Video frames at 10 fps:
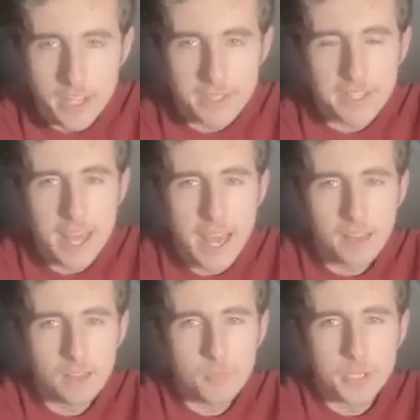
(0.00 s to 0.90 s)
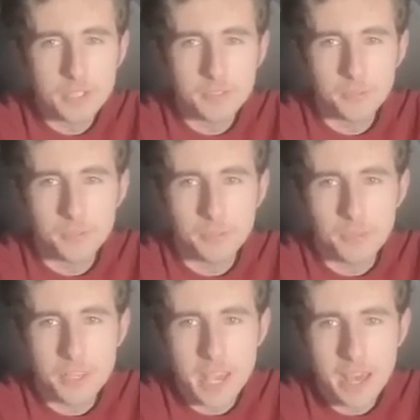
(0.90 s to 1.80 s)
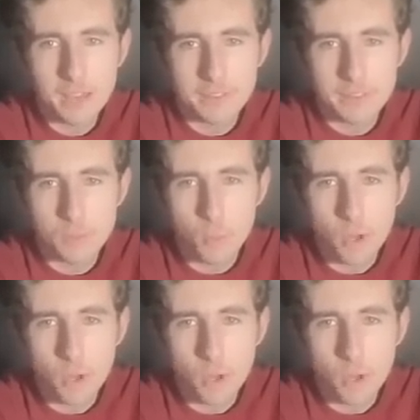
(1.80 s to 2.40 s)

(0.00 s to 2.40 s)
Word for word: is it L because of the L's in